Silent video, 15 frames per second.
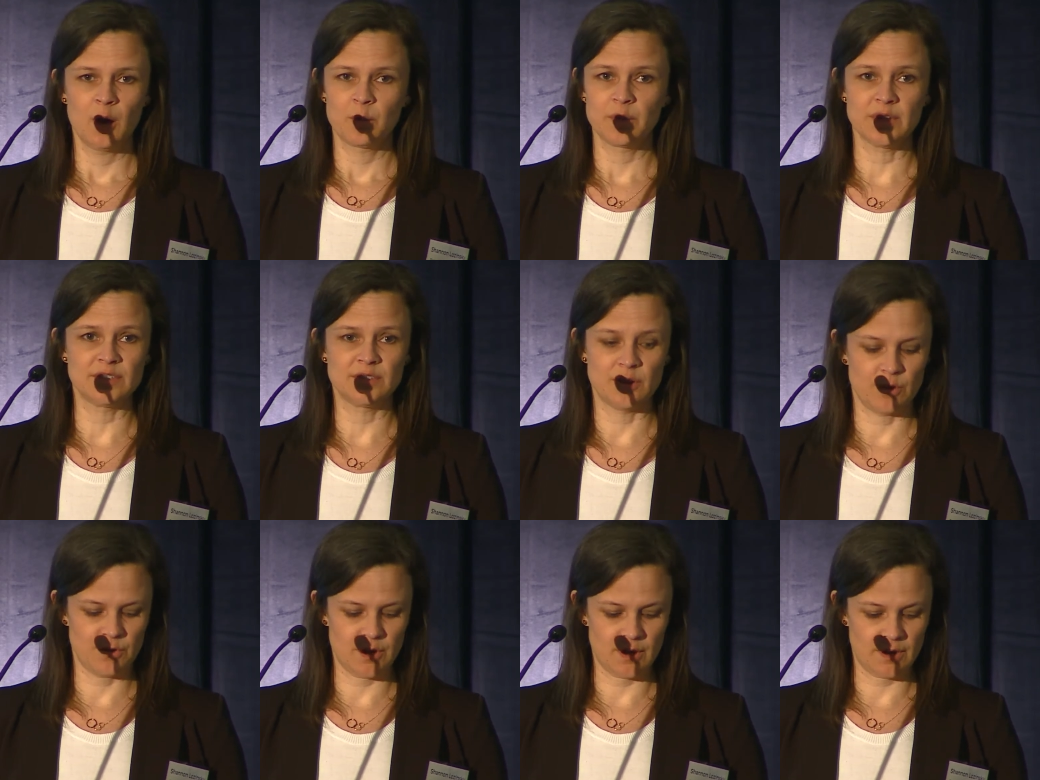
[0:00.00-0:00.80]
please
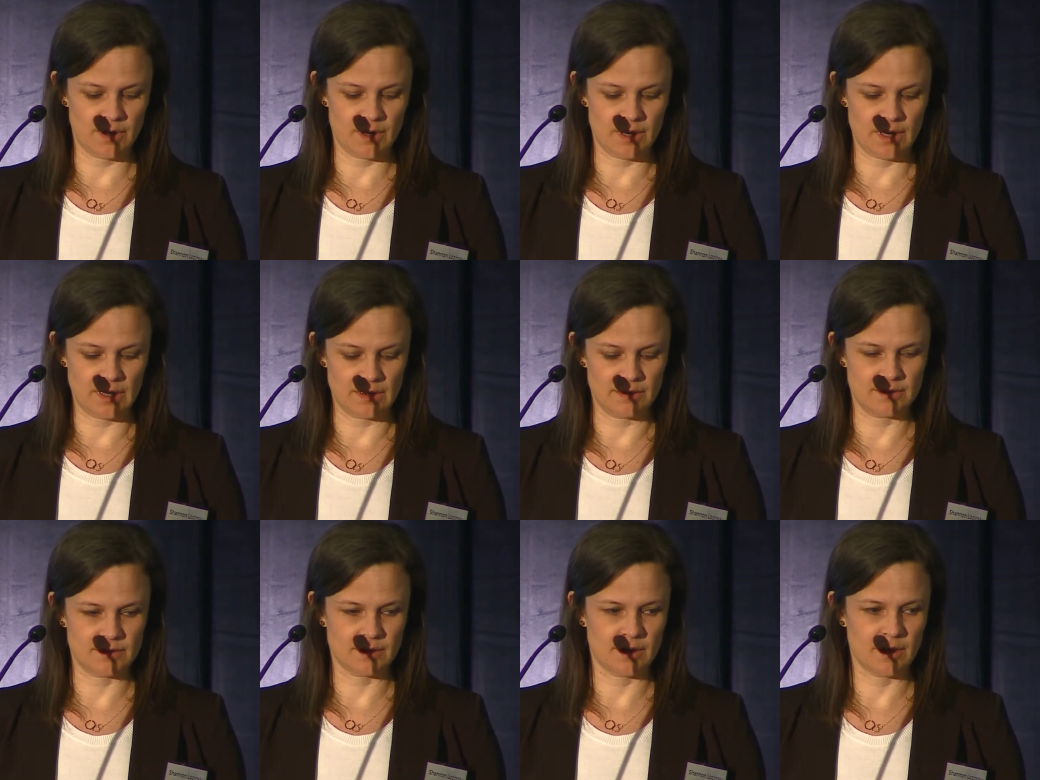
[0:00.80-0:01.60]
know that it
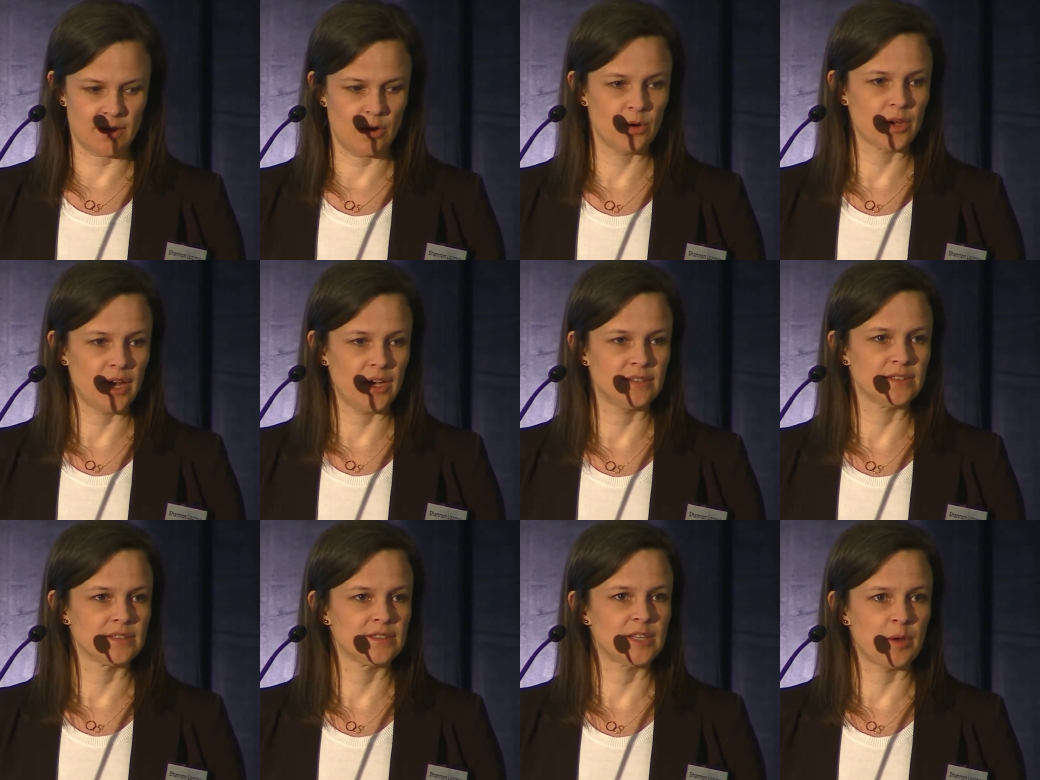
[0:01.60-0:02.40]
is okay
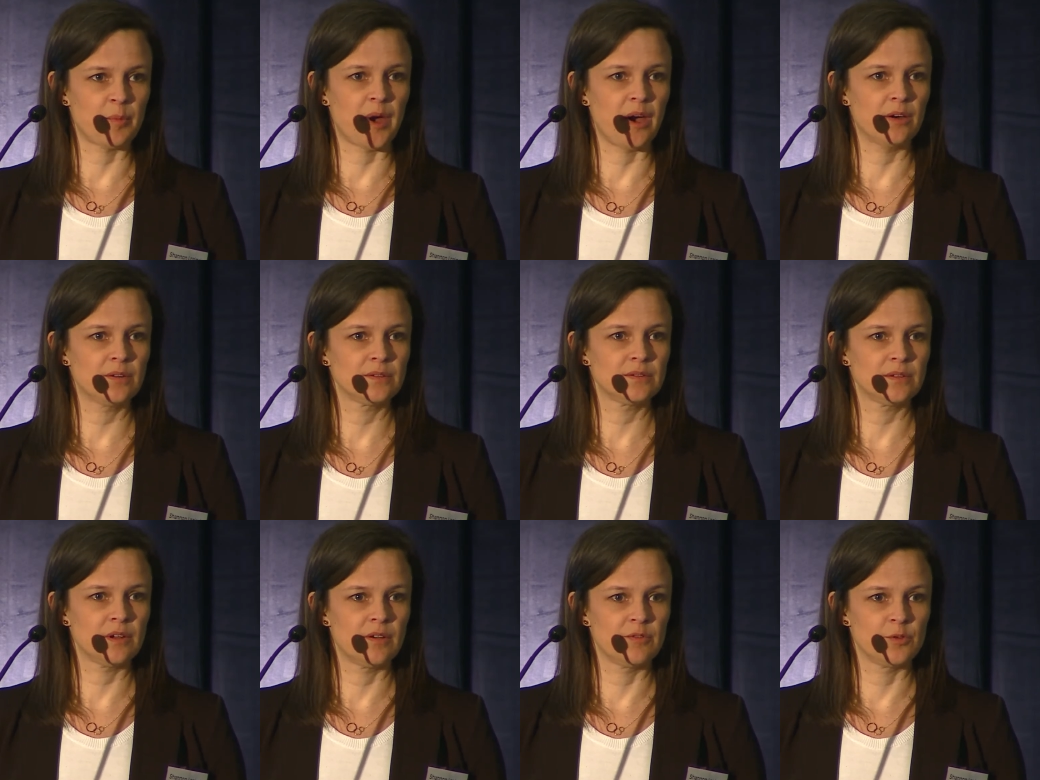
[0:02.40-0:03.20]
to step
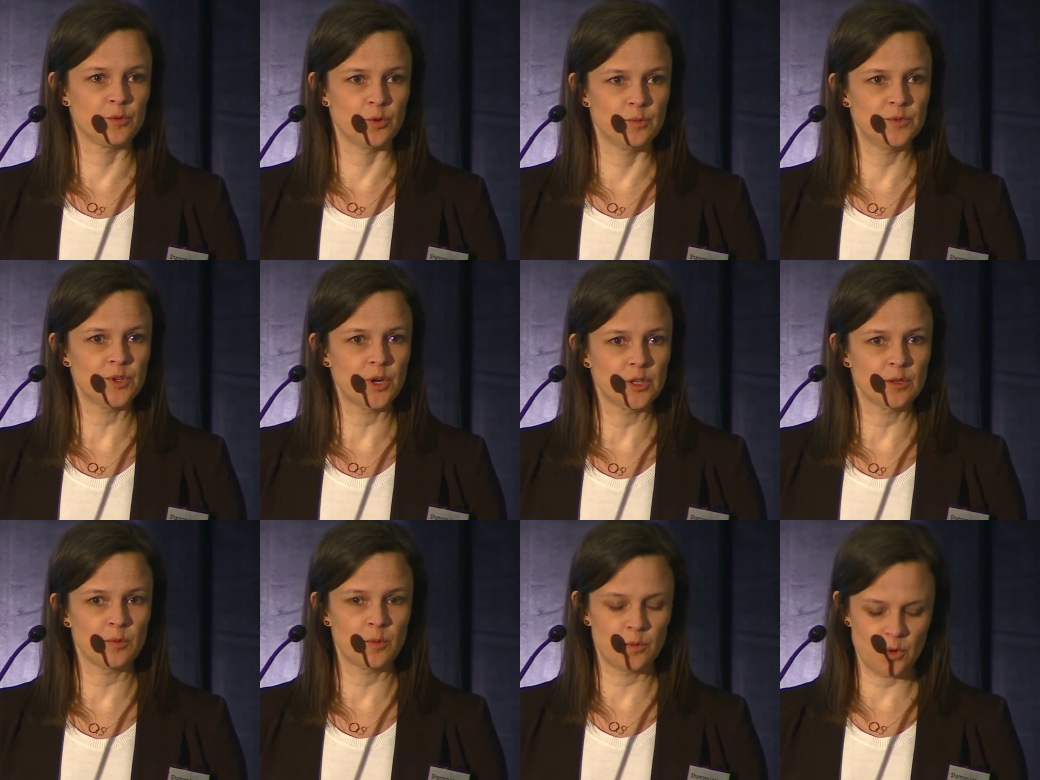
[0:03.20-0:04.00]
out of the room
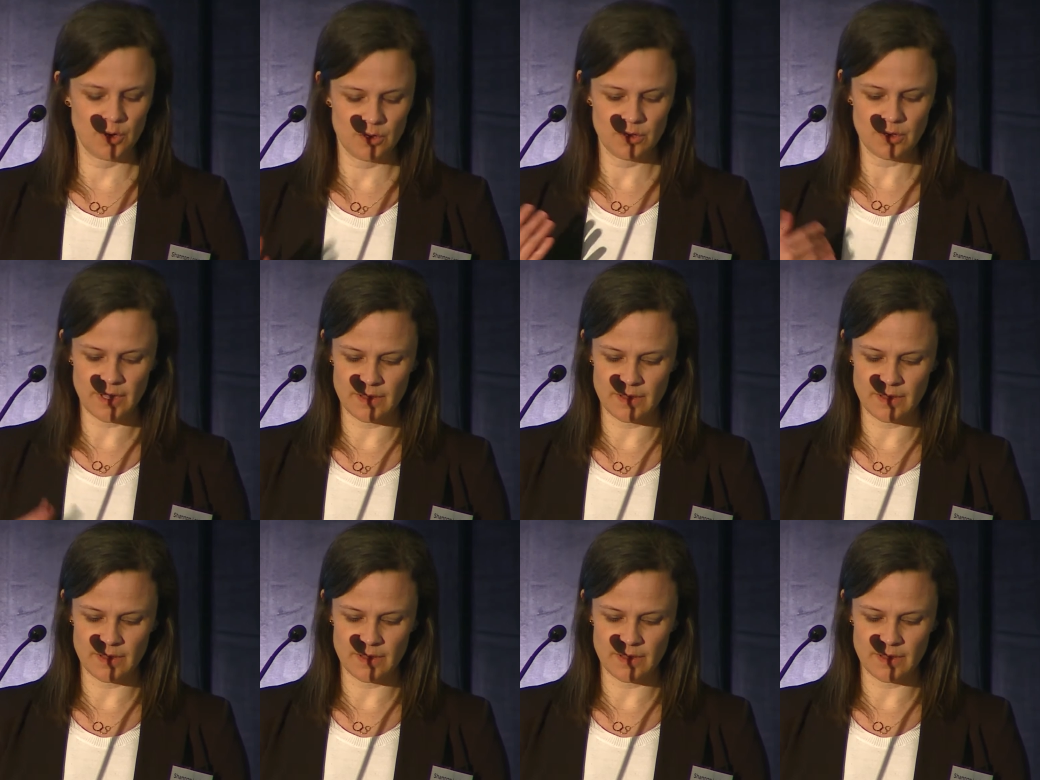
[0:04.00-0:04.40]
during the memorial